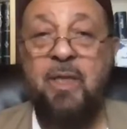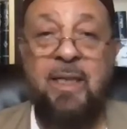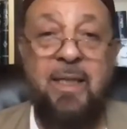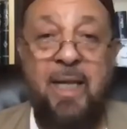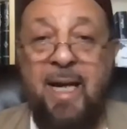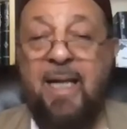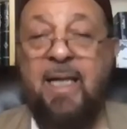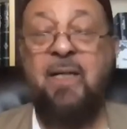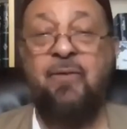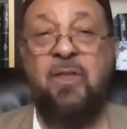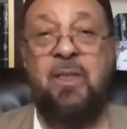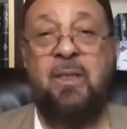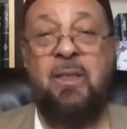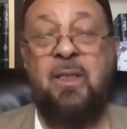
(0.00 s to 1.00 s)
in any
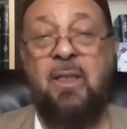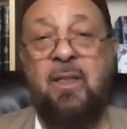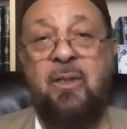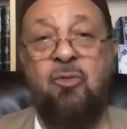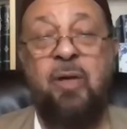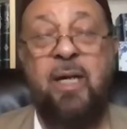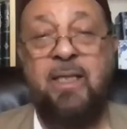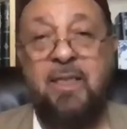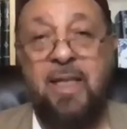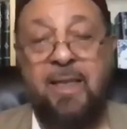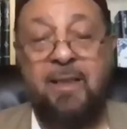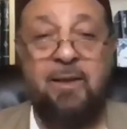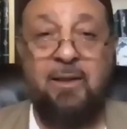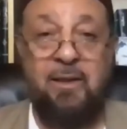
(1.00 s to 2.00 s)
of the great
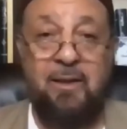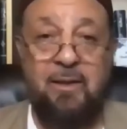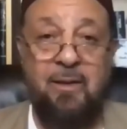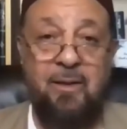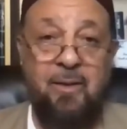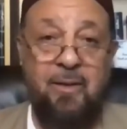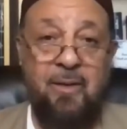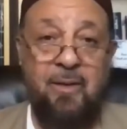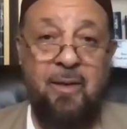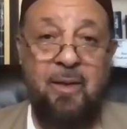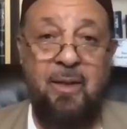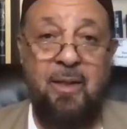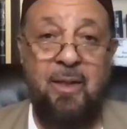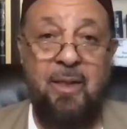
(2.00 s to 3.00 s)
texts.
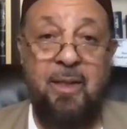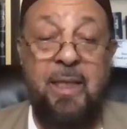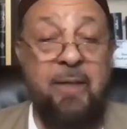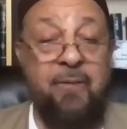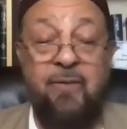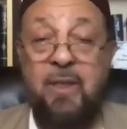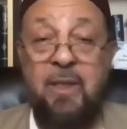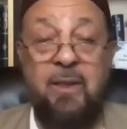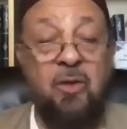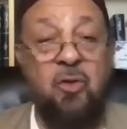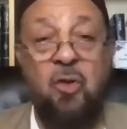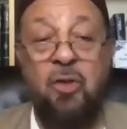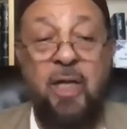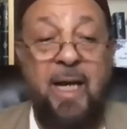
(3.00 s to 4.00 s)
Even in the
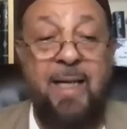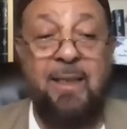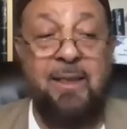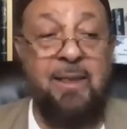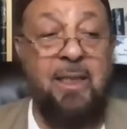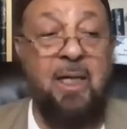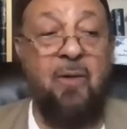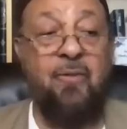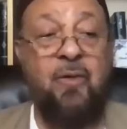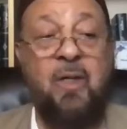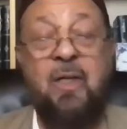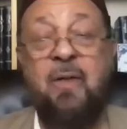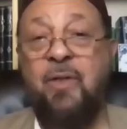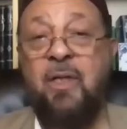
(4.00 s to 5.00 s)
Qur'an itself,
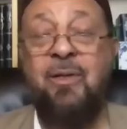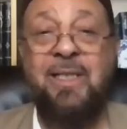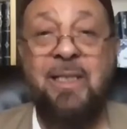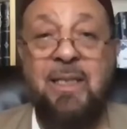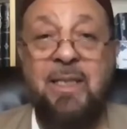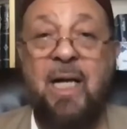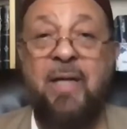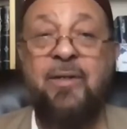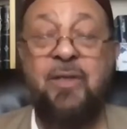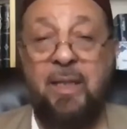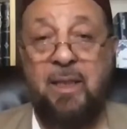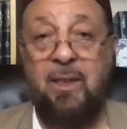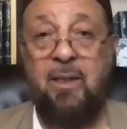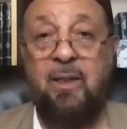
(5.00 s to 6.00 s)
there is
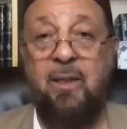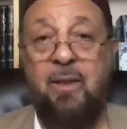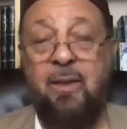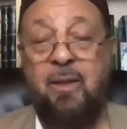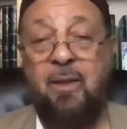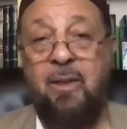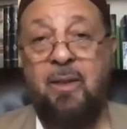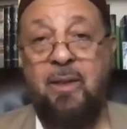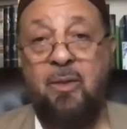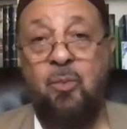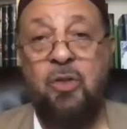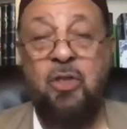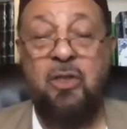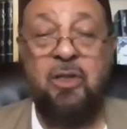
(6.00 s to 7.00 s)
nothing
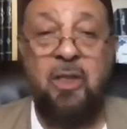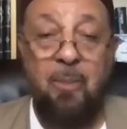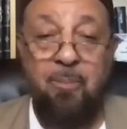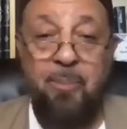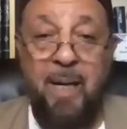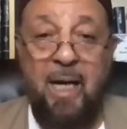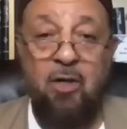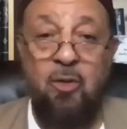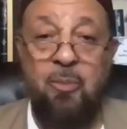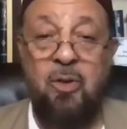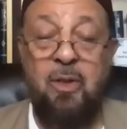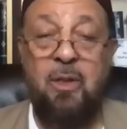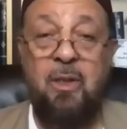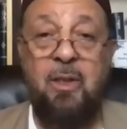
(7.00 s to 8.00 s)
which is
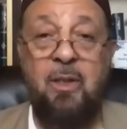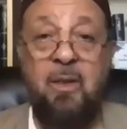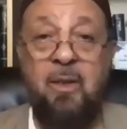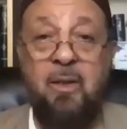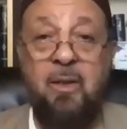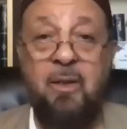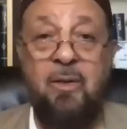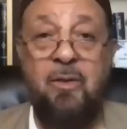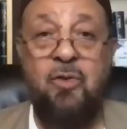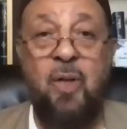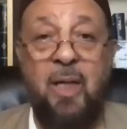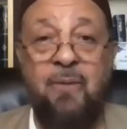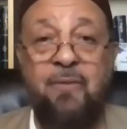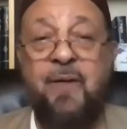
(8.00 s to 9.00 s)
comparable
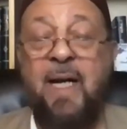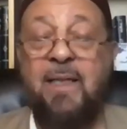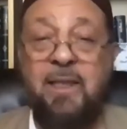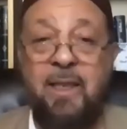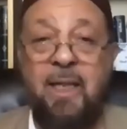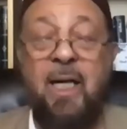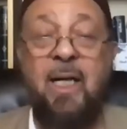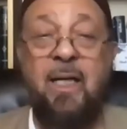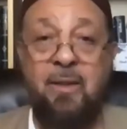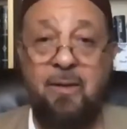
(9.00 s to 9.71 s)
to Al-Fatiha.